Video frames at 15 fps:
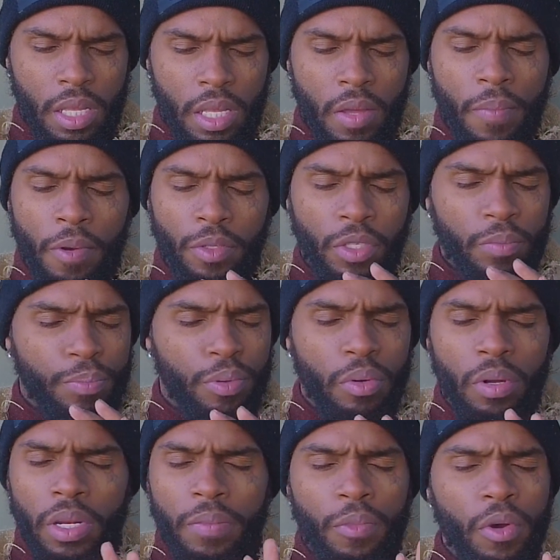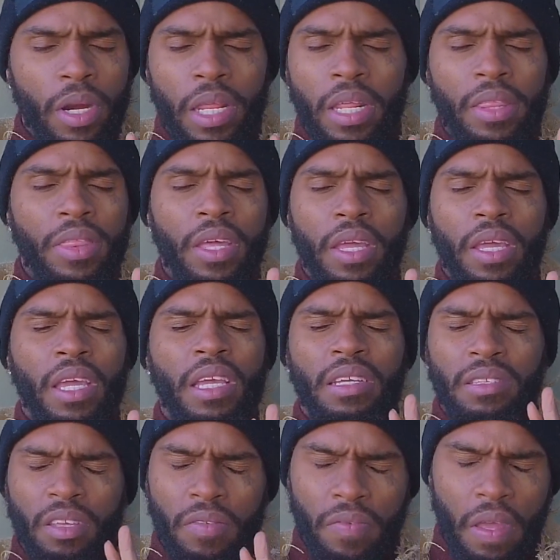and most importantly, more than anything,
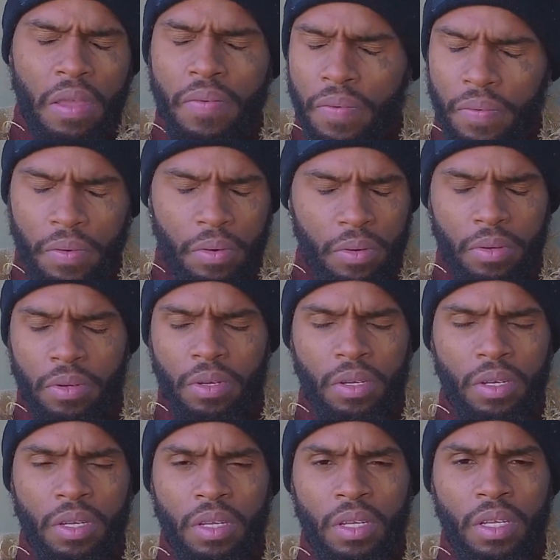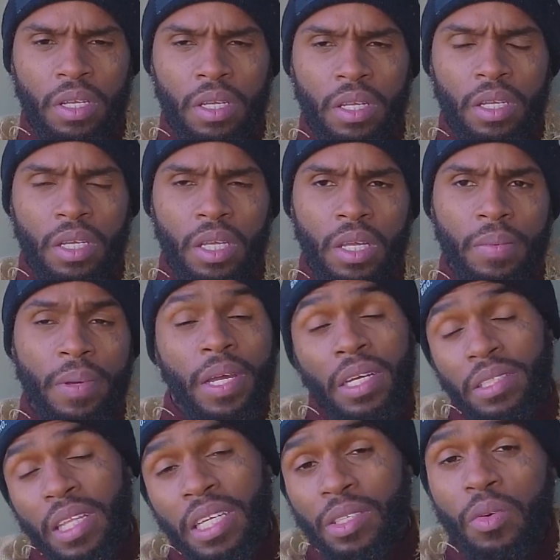He's faithful
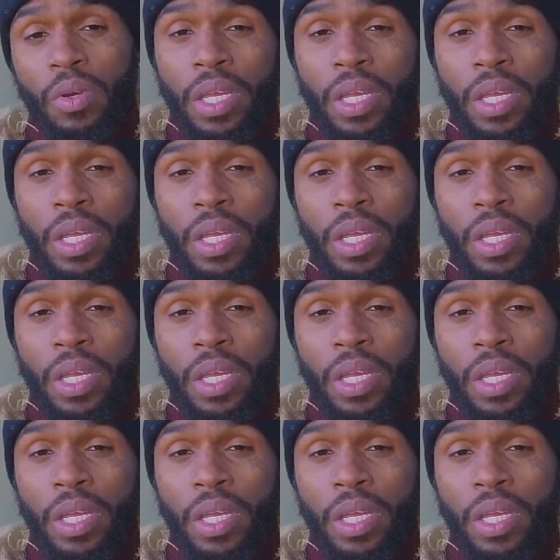because that's who